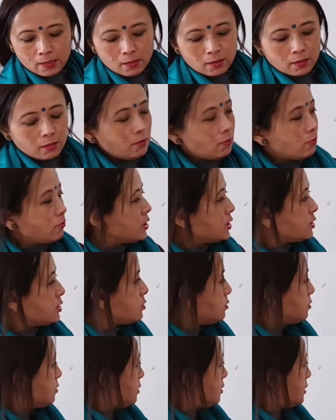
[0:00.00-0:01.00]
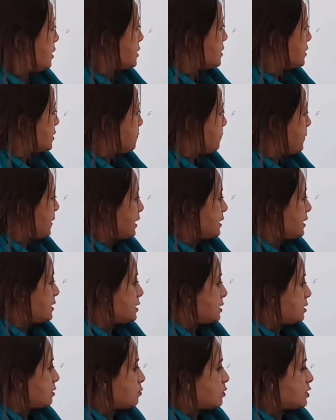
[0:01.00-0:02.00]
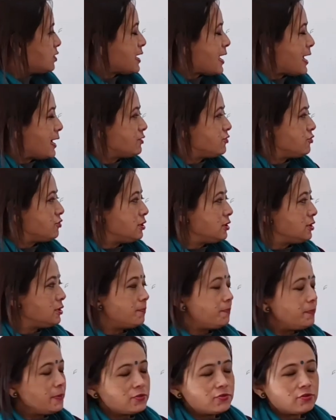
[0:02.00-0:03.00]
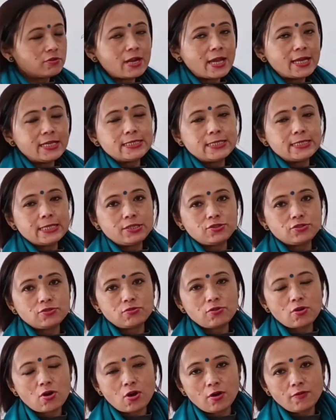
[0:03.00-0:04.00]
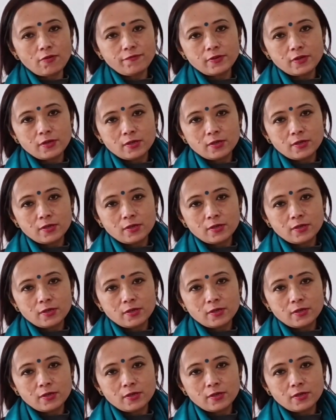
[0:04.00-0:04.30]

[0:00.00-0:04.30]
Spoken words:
Now, this painting was actually the picturization of